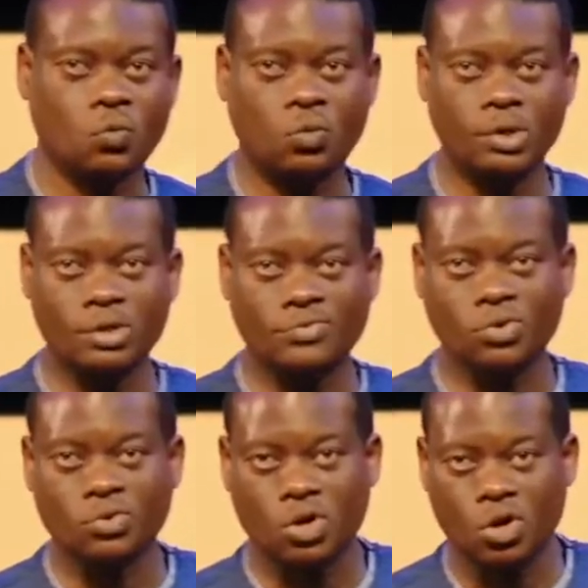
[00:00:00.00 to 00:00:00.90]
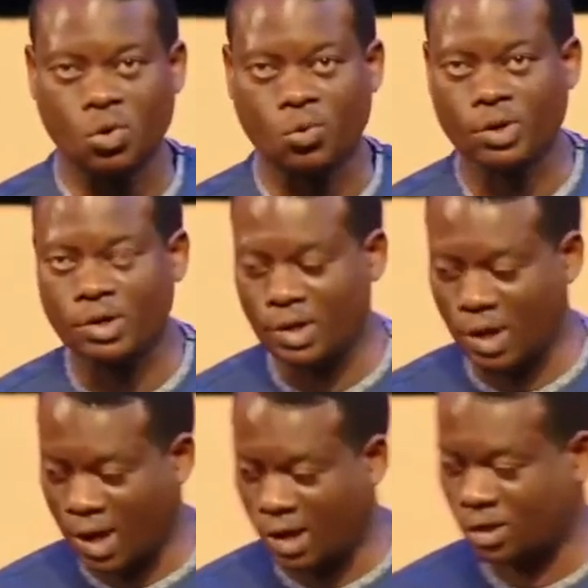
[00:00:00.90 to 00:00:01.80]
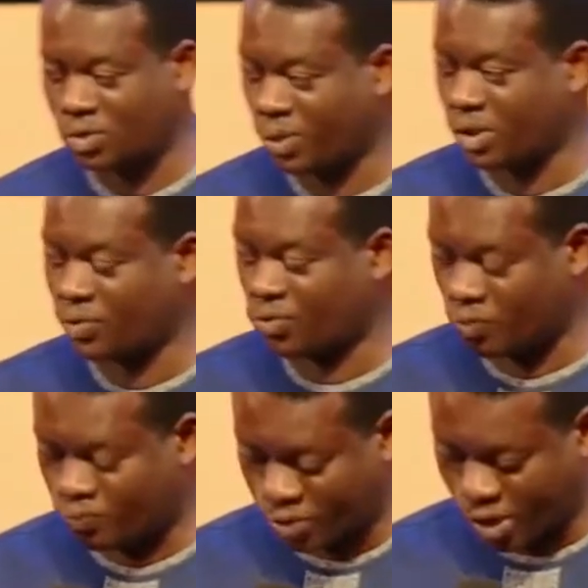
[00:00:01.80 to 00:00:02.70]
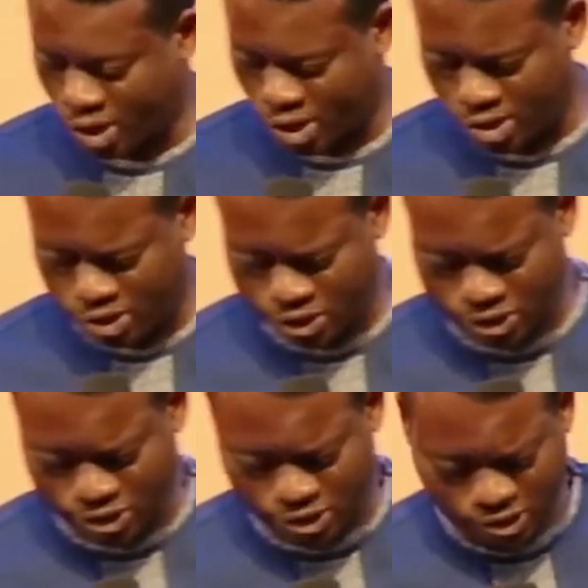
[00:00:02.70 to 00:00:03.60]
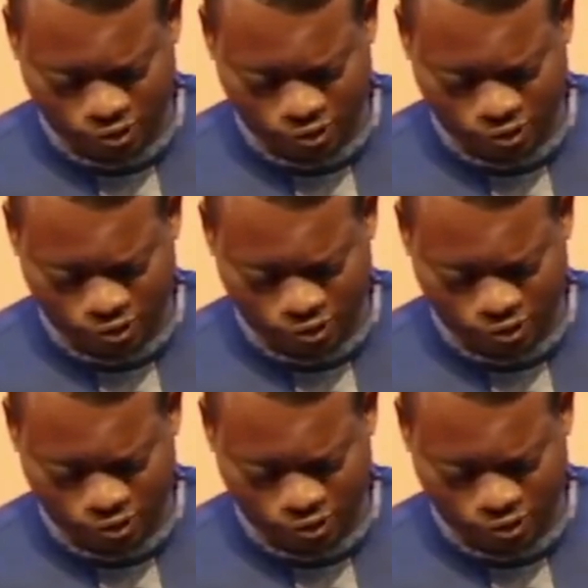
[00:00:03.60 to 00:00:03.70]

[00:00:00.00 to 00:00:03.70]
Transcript: We give you glory and we give you praise.